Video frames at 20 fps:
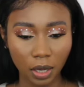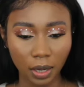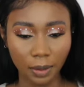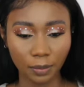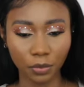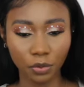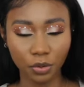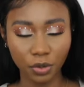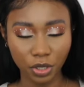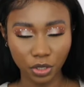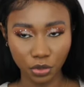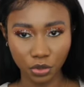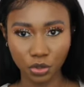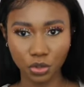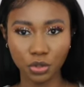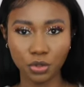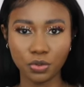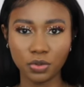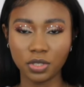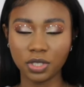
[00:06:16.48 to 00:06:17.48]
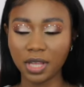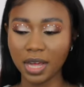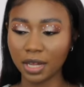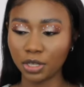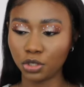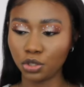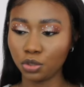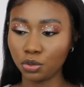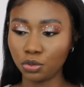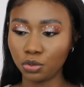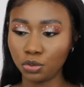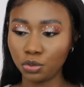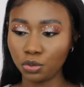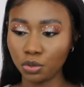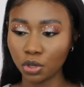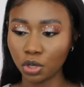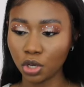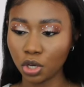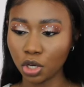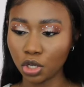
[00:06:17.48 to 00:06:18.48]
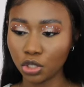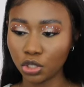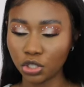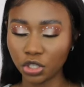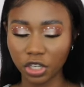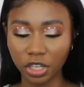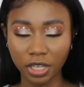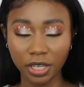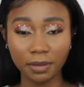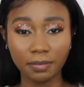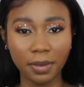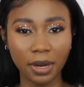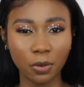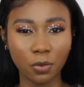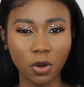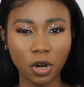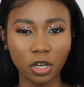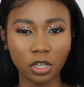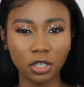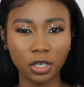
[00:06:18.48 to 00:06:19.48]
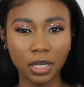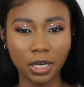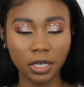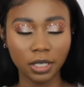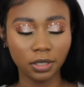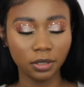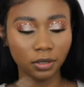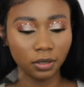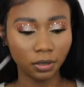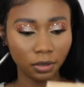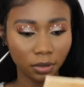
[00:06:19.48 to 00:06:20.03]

I'm going to use that to darken my waterline.